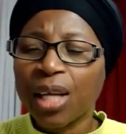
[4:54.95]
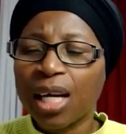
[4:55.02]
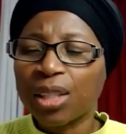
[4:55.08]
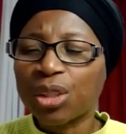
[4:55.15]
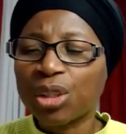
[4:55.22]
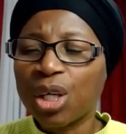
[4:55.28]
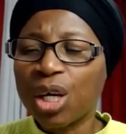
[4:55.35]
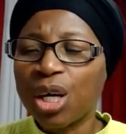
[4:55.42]

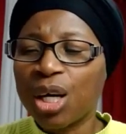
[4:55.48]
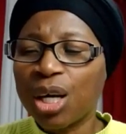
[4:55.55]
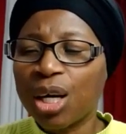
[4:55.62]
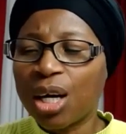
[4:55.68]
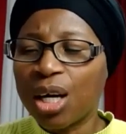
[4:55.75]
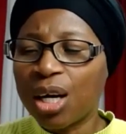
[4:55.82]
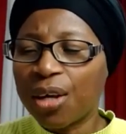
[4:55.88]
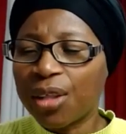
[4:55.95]
I
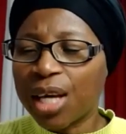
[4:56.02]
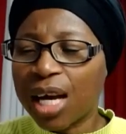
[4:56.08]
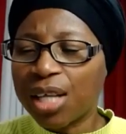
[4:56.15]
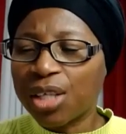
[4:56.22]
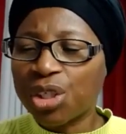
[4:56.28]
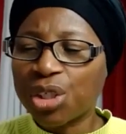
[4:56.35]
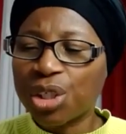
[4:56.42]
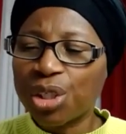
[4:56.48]
saw
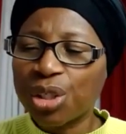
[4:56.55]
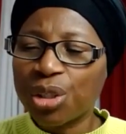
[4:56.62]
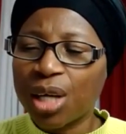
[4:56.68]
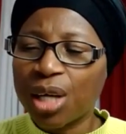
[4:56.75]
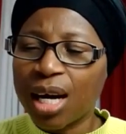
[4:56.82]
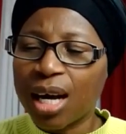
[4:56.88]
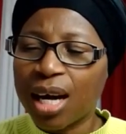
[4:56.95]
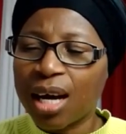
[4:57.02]
that you
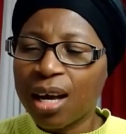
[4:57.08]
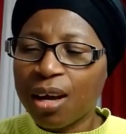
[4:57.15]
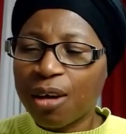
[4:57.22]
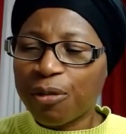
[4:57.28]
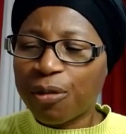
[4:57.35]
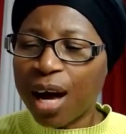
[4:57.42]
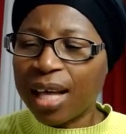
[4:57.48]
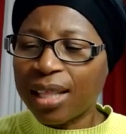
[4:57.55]
are.
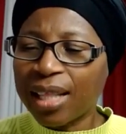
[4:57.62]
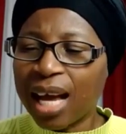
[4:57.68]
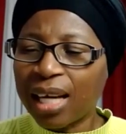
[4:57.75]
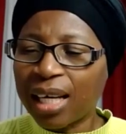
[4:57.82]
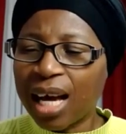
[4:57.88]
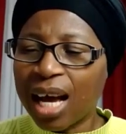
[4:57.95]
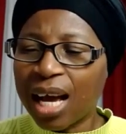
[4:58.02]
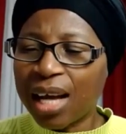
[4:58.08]

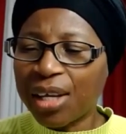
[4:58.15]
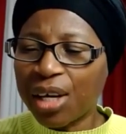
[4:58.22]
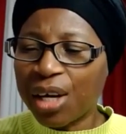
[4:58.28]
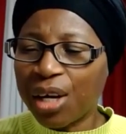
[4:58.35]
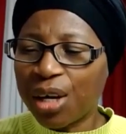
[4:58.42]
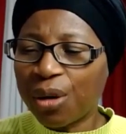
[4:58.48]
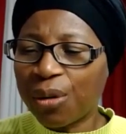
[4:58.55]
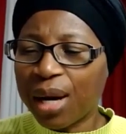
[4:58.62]
Father God,
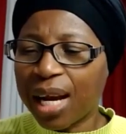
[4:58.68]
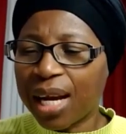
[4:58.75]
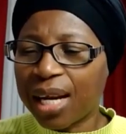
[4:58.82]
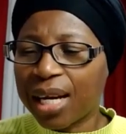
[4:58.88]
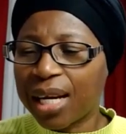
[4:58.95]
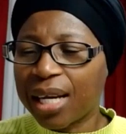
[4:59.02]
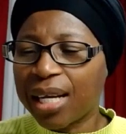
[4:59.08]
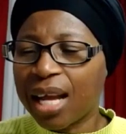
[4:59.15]
Your
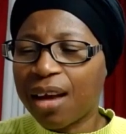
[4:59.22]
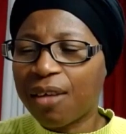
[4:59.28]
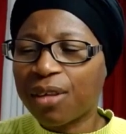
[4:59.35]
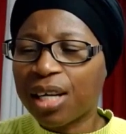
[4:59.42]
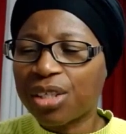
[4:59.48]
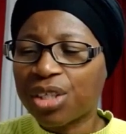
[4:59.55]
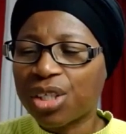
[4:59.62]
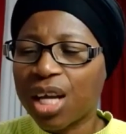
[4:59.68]
way
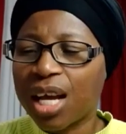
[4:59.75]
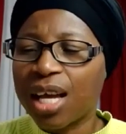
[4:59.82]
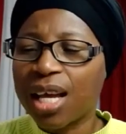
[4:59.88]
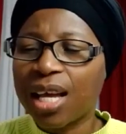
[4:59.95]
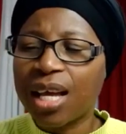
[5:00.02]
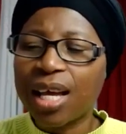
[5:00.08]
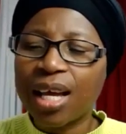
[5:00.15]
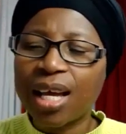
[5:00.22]
never
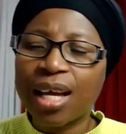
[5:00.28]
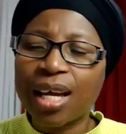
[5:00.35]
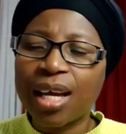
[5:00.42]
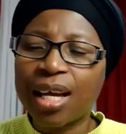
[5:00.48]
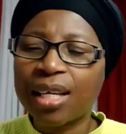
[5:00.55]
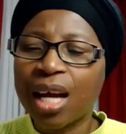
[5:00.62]
change.